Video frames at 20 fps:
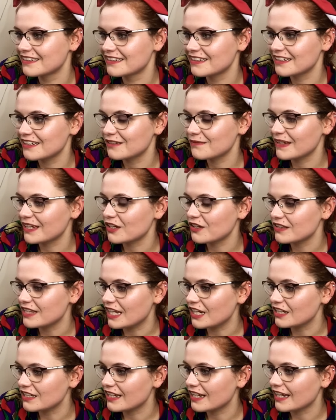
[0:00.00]
Oh my god, they're
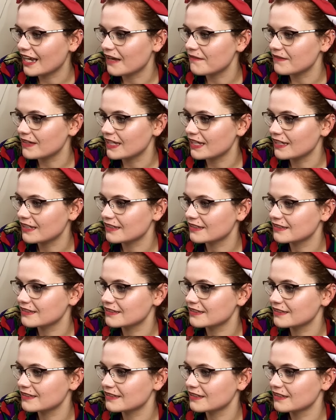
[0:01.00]
looking at me.
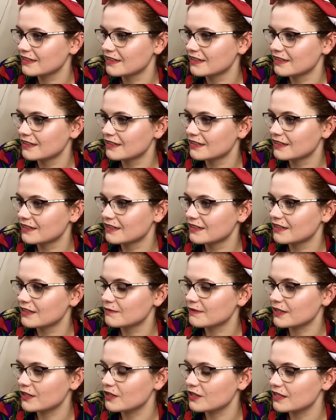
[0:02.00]
Oh
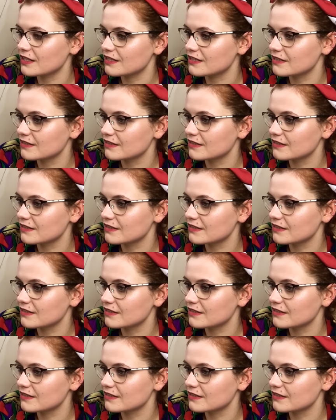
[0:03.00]
my god.